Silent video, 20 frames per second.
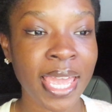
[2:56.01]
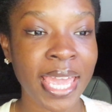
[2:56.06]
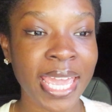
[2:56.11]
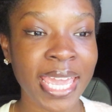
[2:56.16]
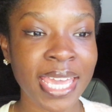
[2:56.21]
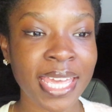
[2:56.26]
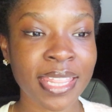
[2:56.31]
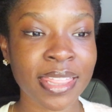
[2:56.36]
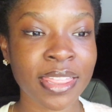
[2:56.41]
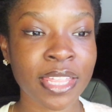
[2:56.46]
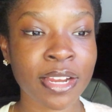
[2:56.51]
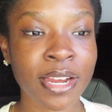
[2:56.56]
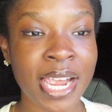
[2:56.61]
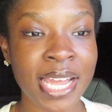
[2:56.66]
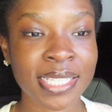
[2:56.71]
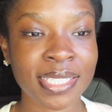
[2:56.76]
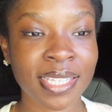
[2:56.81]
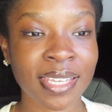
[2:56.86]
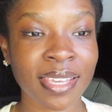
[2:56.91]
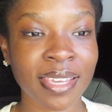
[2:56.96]
and they're
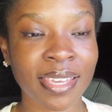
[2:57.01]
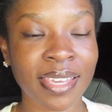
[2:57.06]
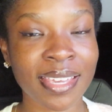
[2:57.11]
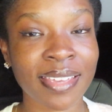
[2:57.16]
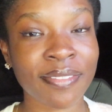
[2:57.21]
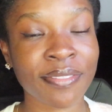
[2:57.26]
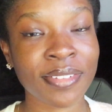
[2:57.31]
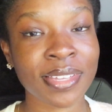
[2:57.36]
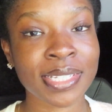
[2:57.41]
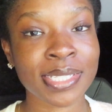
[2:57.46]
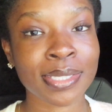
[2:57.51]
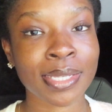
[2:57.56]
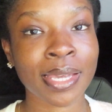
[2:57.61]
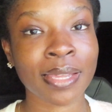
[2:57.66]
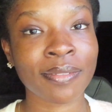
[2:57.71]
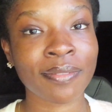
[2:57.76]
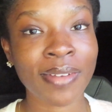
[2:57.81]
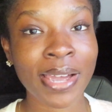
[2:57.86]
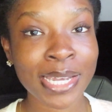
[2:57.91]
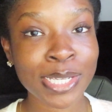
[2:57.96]
asking if it's
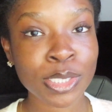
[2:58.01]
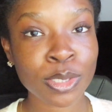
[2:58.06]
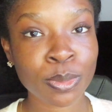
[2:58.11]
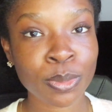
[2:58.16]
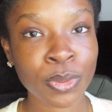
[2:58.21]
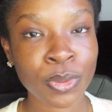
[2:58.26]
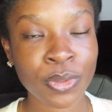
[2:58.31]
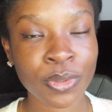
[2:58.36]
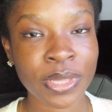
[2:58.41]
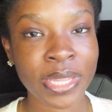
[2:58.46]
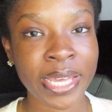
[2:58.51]
advisable,